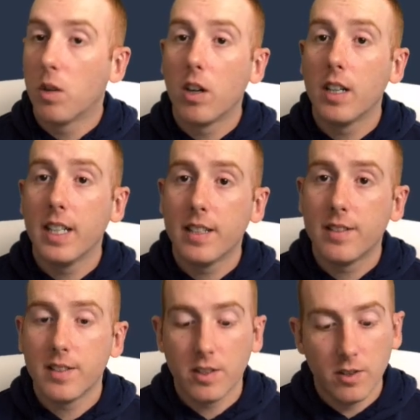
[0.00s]
we're already at
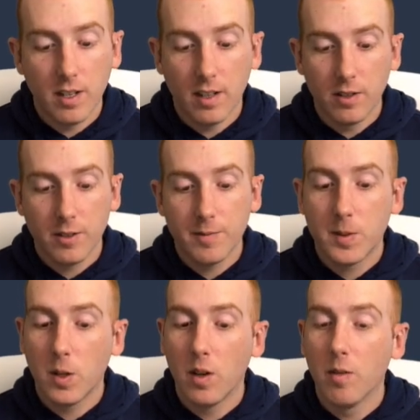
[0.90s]
six hundred dollars.
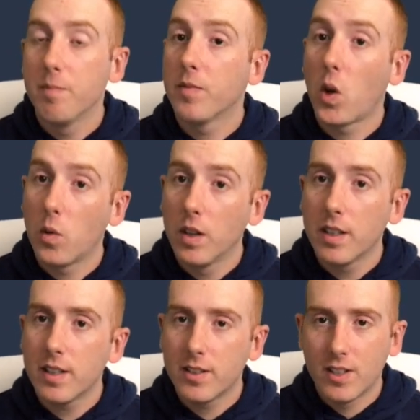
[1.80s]
So
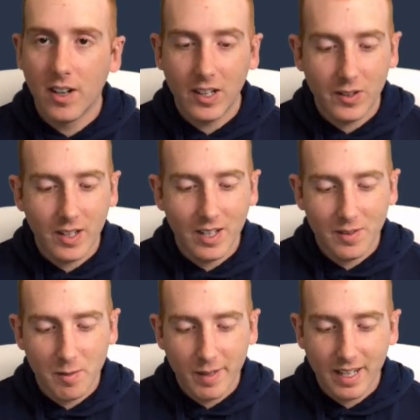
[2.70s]
really good start right
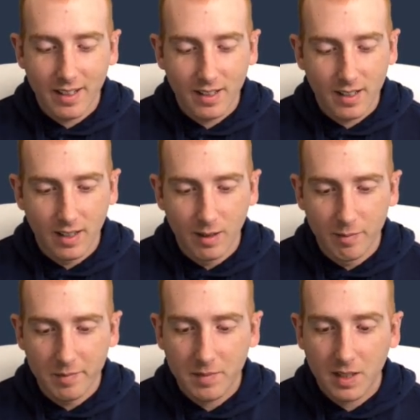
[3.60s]
off the bat.
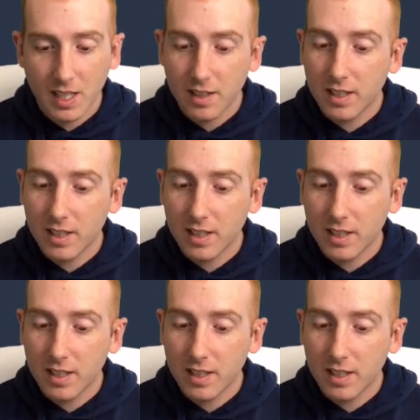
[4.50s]
Um, got